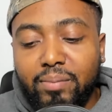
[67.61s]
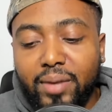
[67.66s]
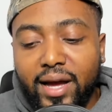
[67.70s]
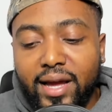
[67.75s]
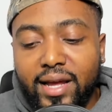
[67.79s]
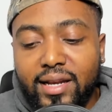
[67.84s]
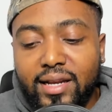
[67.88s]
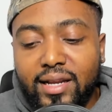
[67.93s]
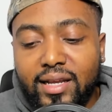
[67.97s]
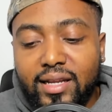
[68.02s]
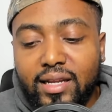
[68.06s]

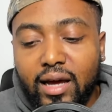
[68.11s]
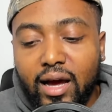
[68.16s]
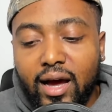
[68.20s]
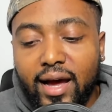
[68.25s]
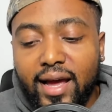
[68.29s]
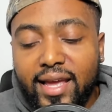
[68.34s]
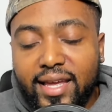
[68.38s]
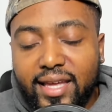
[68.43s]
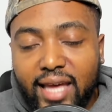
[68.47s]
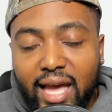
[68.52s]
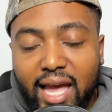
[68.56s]
but
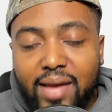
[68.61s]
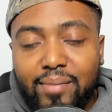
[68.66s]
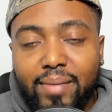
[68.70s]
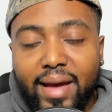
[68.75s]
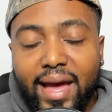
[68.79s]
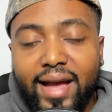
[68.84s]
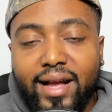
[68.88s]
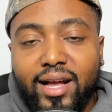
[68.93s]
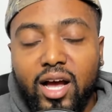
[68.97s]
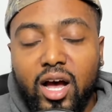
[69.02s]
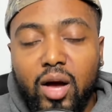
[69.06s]
it came
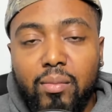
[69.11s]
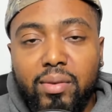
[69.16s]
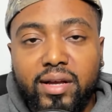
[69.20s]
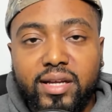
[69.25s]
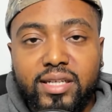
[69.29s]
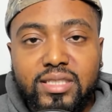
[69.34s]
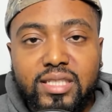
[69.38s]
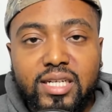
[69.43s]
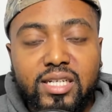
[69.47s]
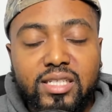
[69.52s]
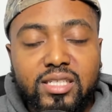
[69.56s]
back up
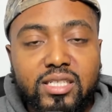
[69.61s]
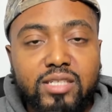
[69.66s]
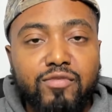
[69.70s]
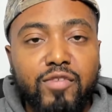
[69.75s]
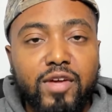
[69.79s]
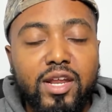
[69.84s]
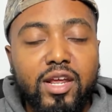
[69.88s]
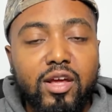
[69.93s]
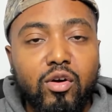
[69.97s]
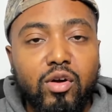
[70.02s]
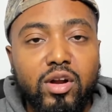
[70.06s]
because there's this
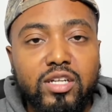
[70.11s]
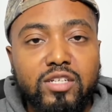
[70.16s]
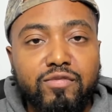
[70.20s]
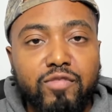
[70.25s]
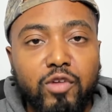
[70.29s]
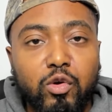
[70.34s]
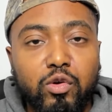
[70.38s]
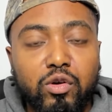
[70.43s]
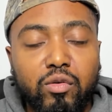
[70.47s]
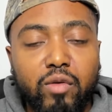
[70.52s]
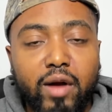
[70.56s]
video that's
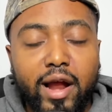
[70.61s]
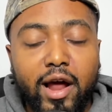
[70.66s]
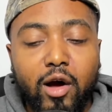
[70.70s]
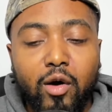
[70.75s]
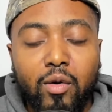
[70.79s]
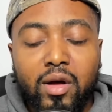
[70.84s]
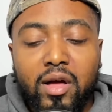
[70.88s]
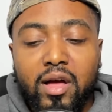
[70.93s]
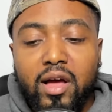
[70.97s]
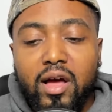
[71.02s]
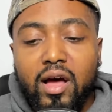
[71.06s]
floating
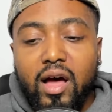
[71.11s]
around